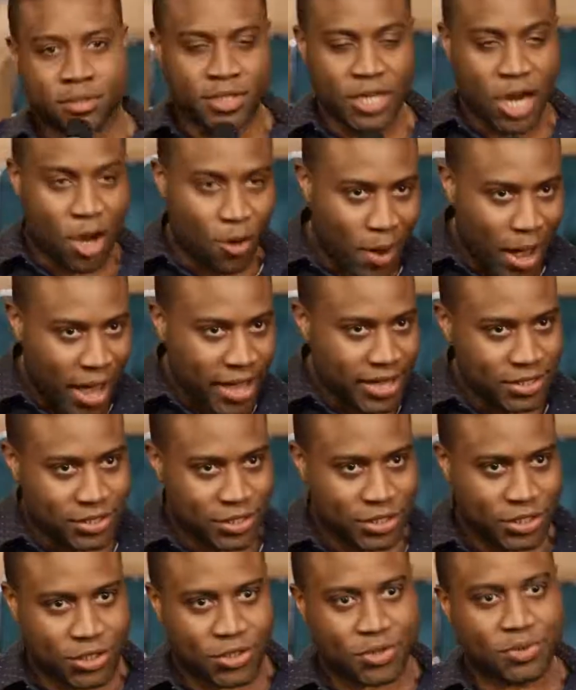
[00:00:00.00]
No ice,
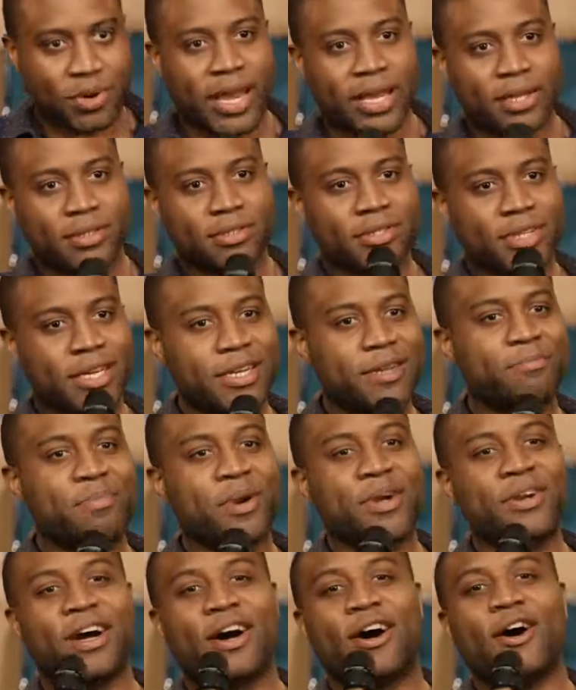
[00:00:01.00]
straight. Let it
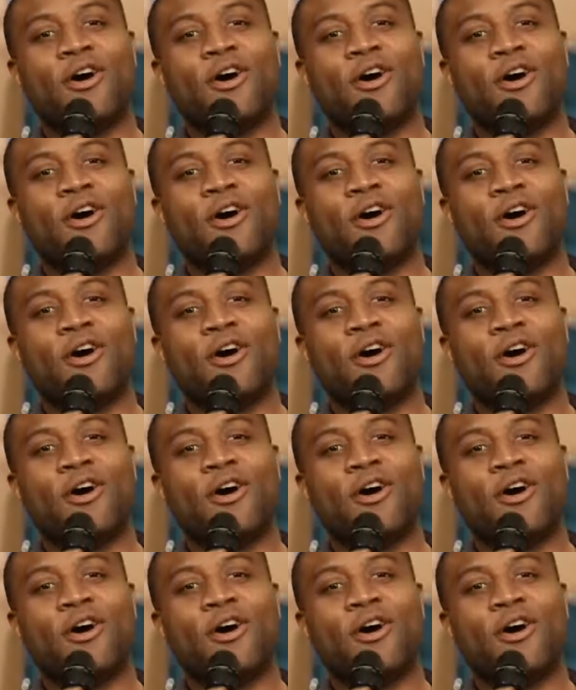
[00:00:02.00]
burn a